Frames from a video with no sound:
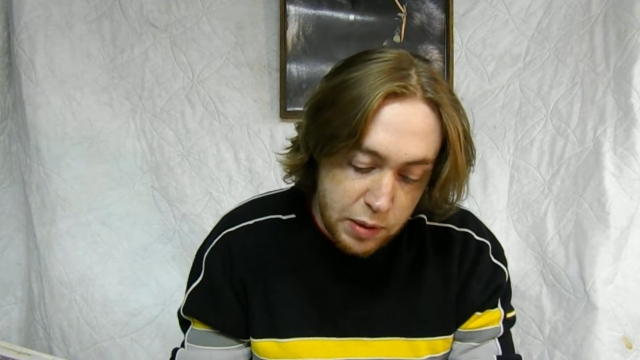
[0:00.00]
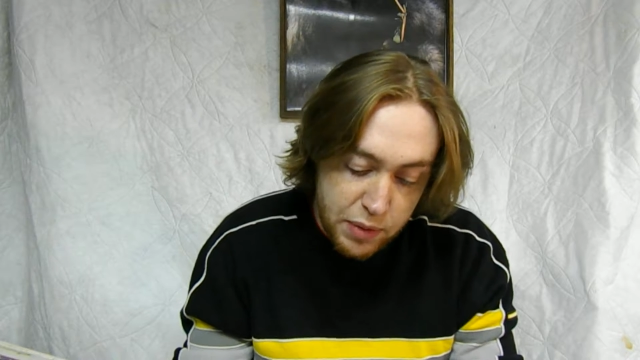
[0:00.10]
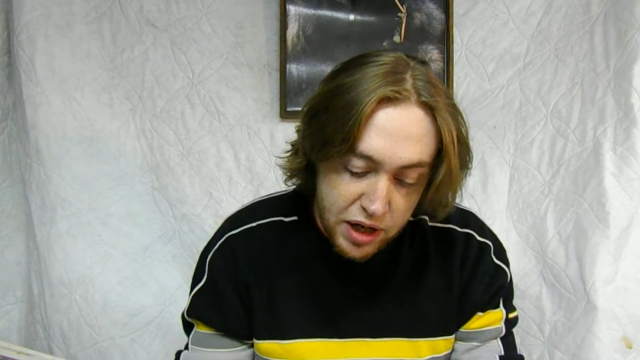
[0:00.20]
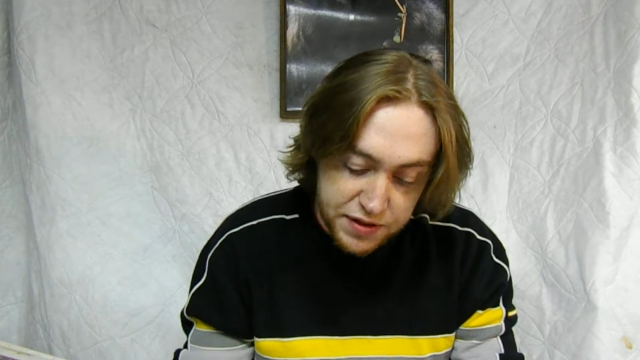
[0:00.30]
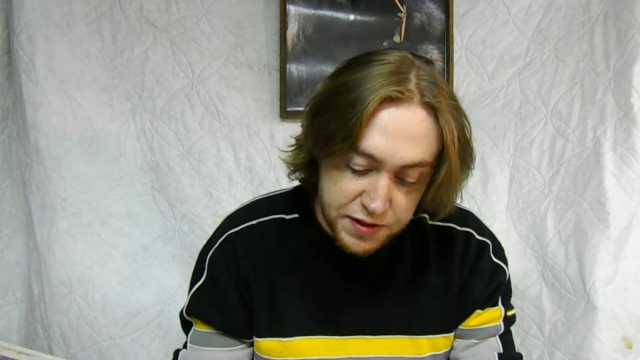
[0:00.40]

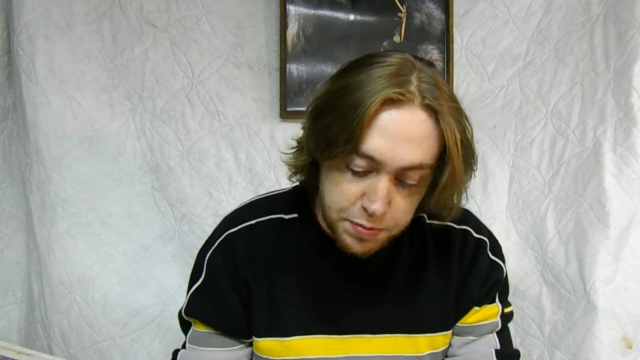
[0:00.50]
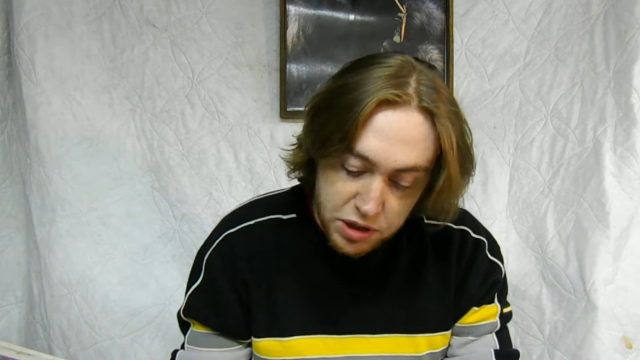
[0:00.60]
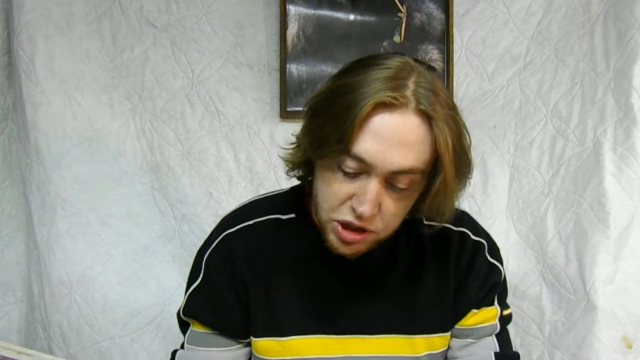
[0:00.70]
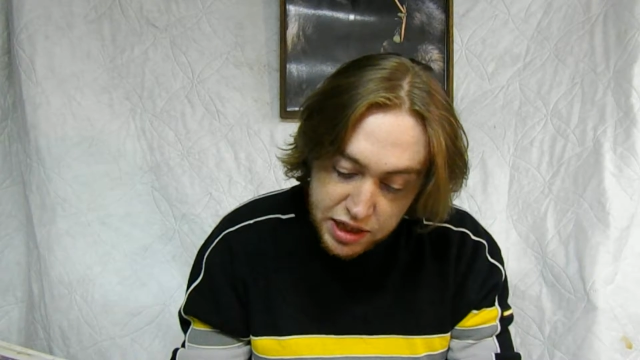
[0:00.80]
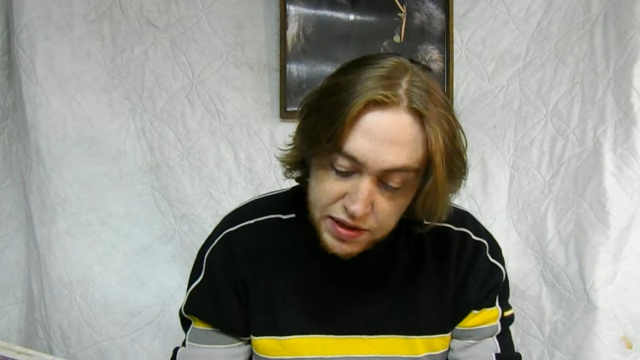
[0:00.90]
Miles'
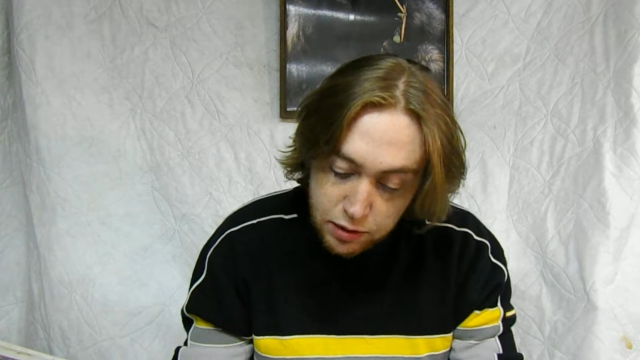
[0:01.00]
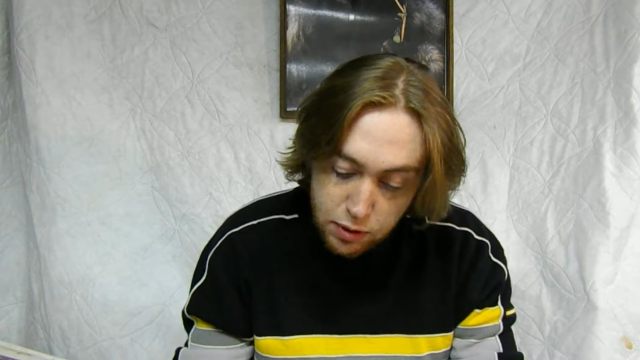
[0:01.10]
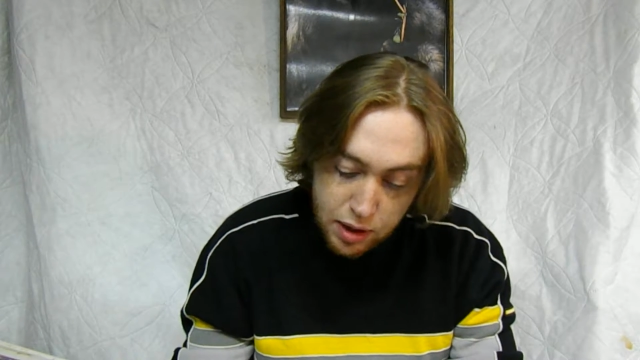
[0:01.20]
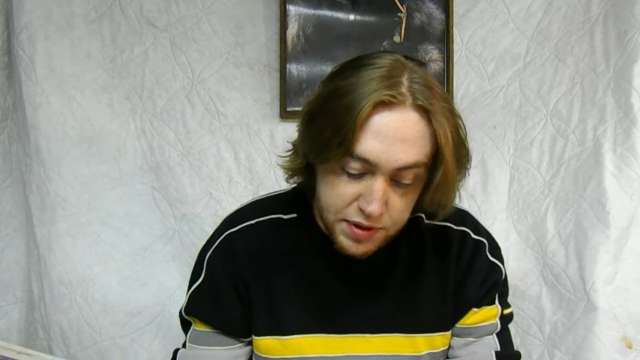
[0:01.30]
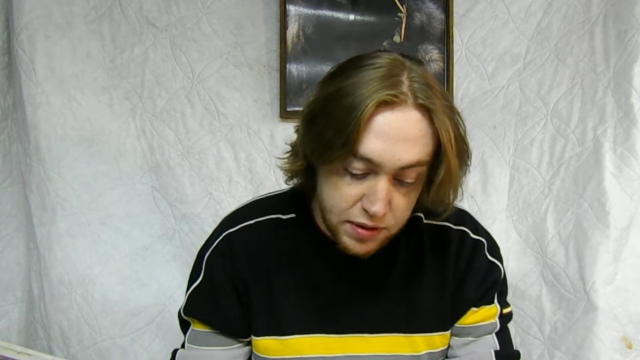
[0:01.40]
speech gets
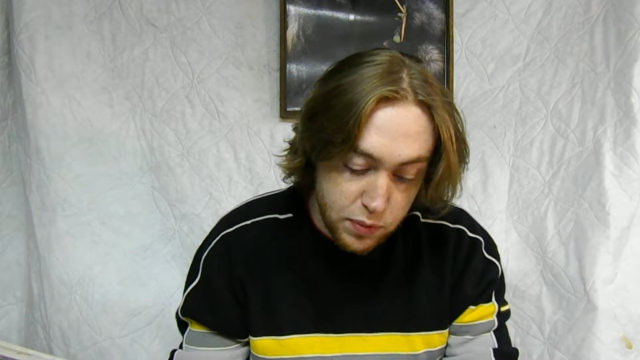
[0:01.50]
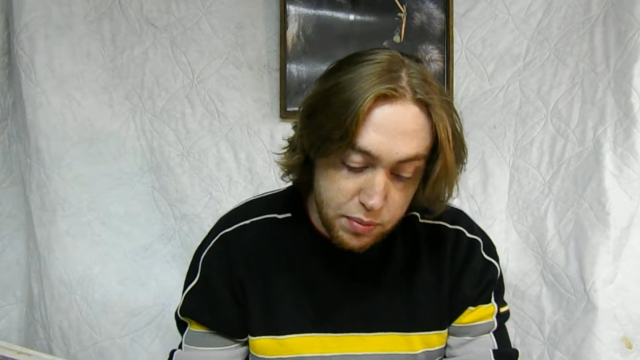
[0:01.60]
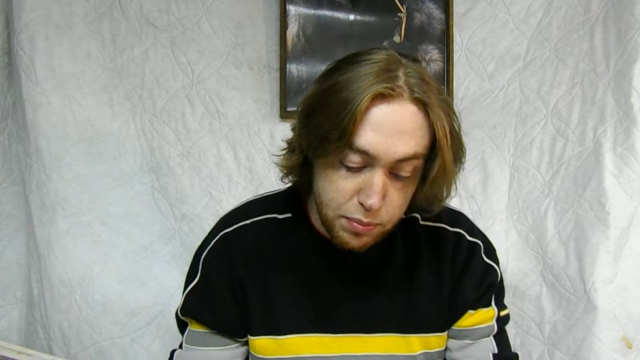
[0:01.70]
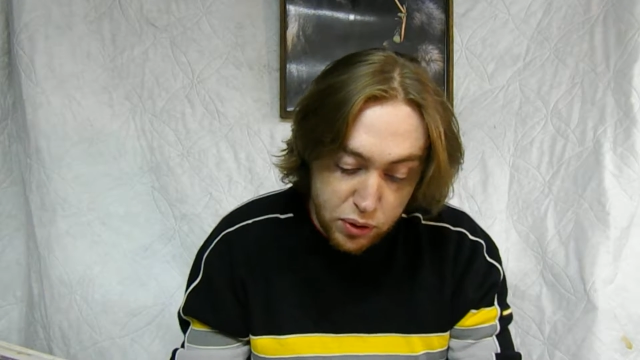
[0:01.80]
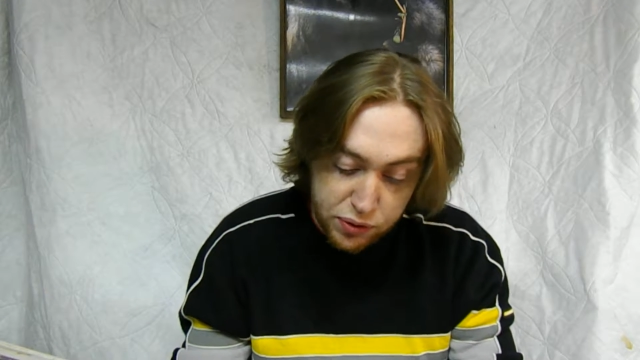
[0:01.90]
interrupted
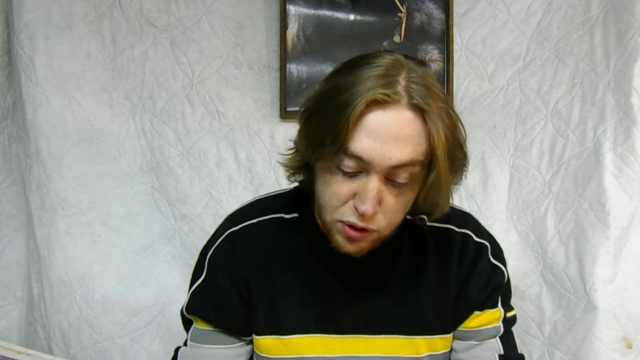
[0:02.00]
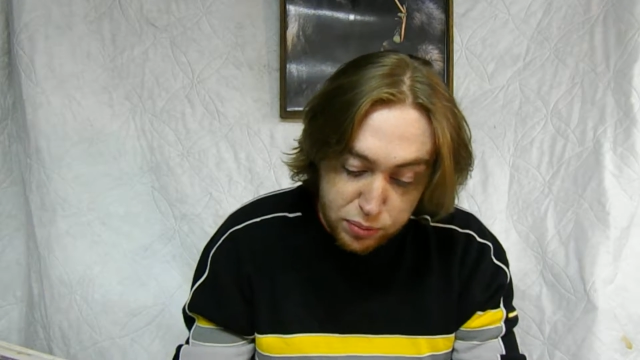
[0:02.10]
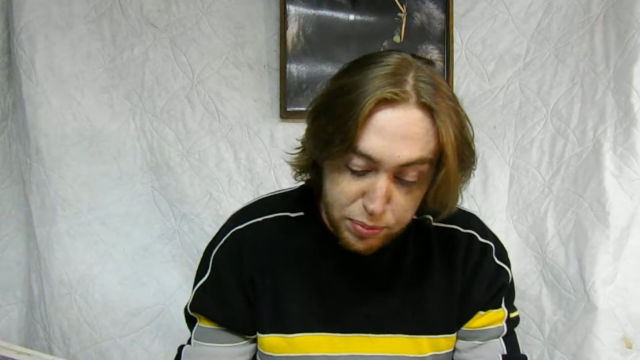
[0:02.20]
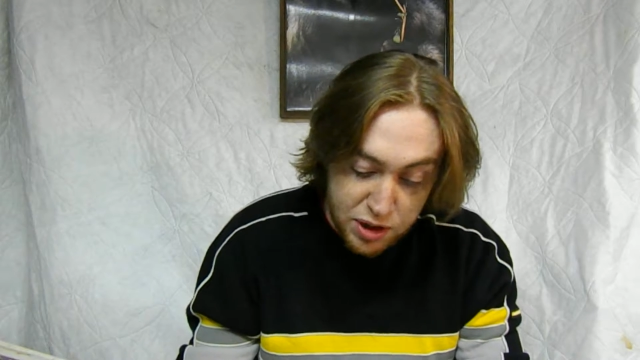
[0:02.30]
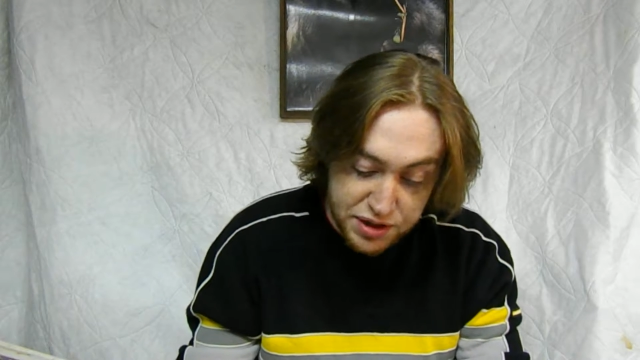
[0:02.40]
when both
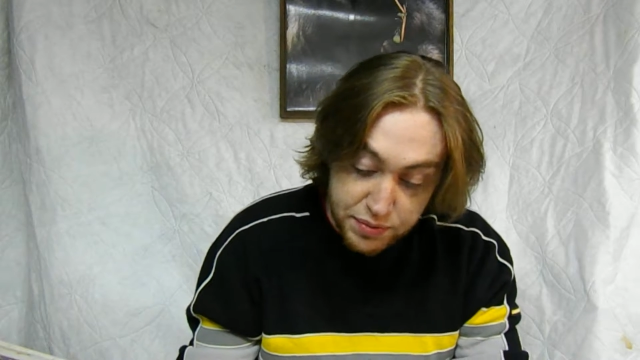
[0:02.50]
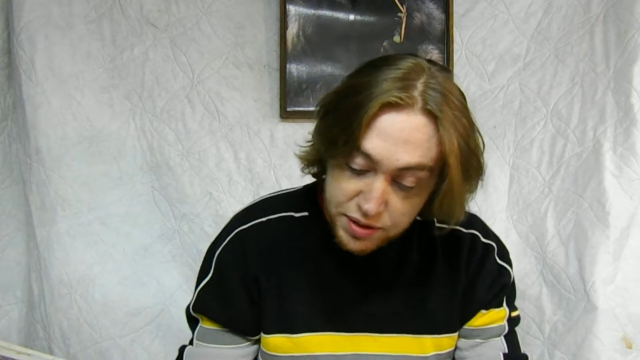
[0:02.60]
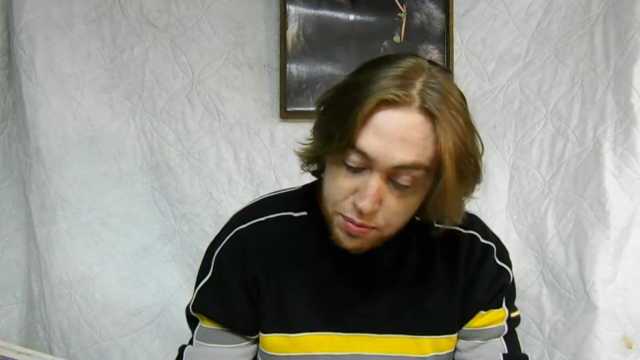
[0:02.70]
Goldballs and Ms.